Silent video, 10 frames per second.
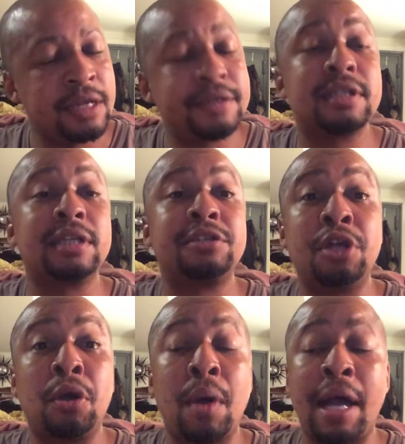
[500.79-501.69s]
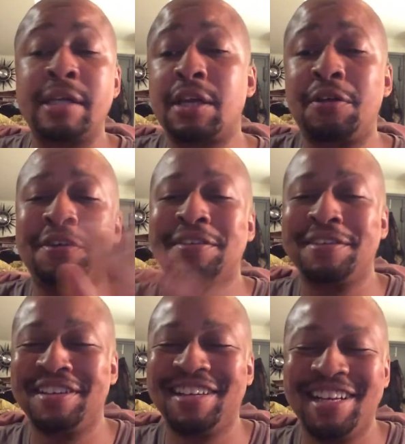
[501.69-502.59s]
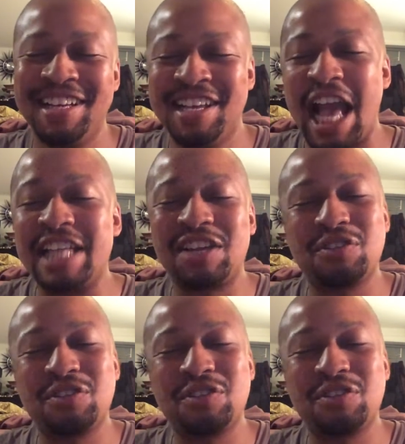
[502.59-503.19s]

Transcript: Just to let you know, as I